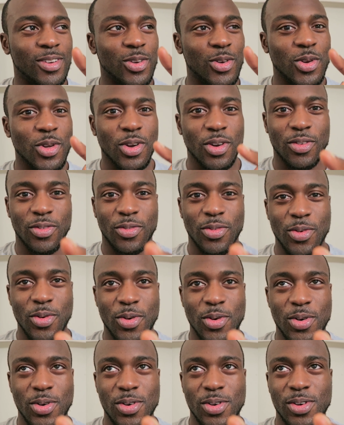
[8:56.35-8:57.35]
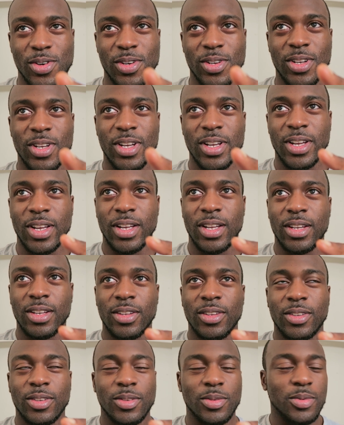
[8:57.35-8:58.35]
look for,
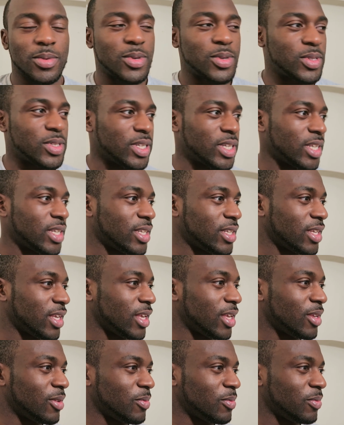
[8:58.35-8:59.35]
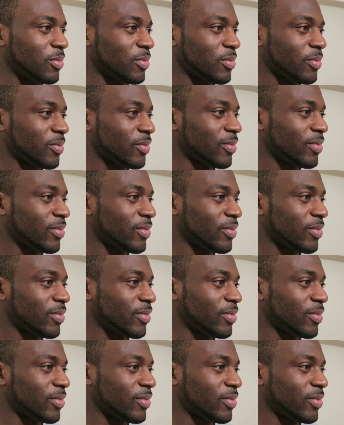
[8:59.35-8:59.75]
what was it? Um,